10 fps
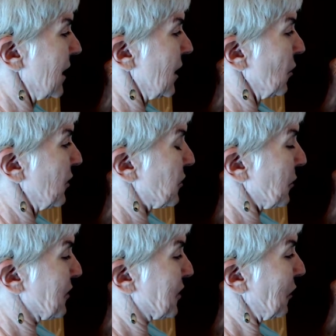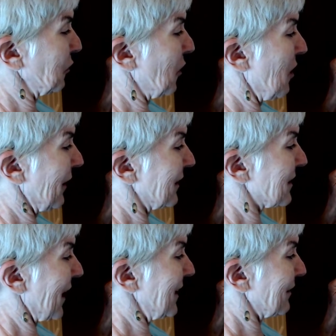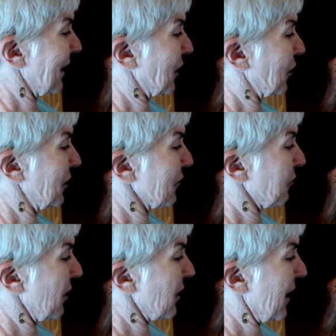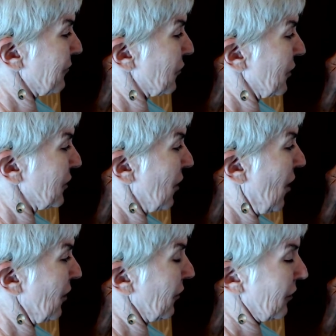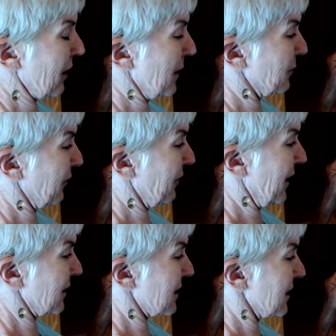which were so long and tight they couldn't have run after a dog or climbed a fence.